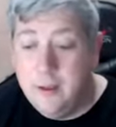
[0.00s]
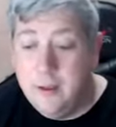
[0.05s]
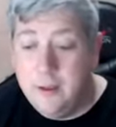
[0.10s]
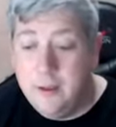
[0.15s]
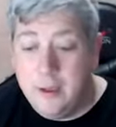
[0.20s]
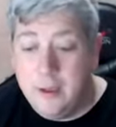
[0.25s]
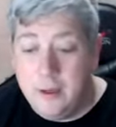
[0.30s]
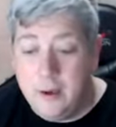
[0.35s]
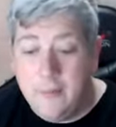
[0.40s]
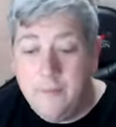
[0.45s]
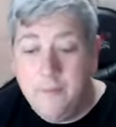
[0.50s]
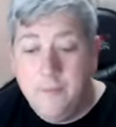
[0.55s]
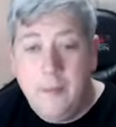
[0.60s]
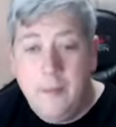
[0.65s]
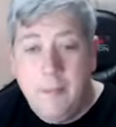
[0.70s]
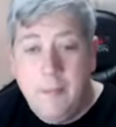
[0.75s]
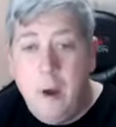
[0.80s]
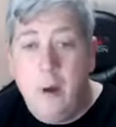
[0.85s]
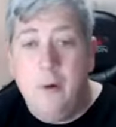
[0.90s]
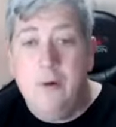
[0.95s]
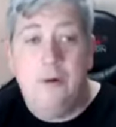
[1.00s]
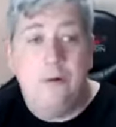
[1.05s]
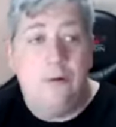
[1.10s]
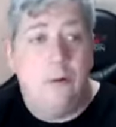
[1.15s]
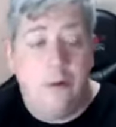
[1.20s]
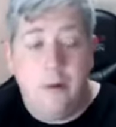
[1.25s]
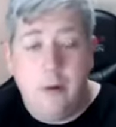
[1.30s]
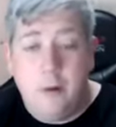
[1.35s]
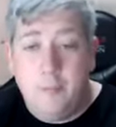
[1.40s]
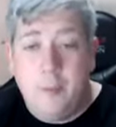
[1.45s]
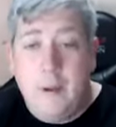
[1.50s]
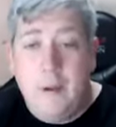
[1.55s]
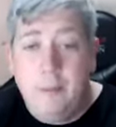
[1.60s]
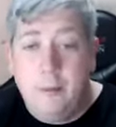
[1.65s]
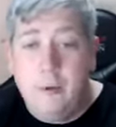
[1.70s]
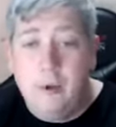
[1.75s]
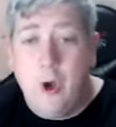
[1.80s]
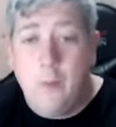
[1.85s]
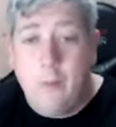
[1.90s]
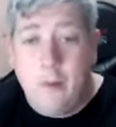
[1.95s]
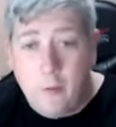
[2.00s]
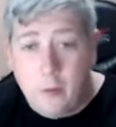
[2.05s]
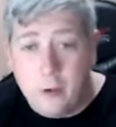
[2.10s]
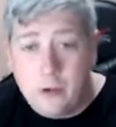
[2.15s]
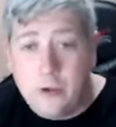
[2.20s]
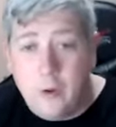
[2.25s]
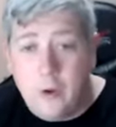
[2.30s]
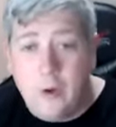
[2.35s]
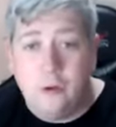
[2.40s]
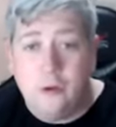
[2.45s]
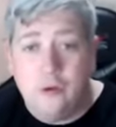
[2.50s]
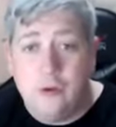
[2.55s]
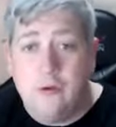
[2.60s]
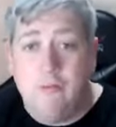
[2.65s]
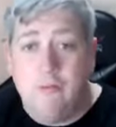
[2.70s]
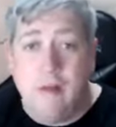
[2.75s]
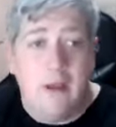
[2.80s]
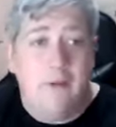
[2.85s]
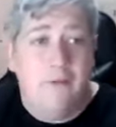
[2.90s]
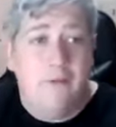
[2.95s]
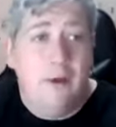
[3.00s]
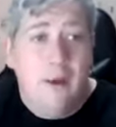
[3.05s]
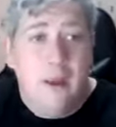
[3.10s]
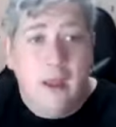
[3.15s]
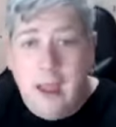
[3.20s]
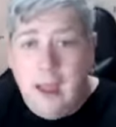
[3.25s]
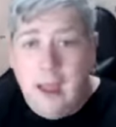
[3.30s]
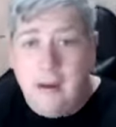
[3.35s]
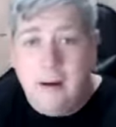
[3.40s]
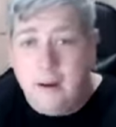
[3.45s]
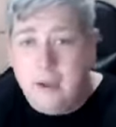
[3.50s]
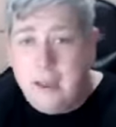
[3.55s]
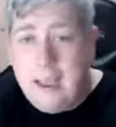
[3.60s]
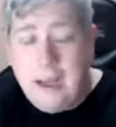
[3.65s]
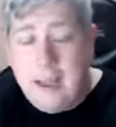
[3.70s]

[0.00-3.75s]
You know, most the people who know about what's going on at Tree of Life, and again,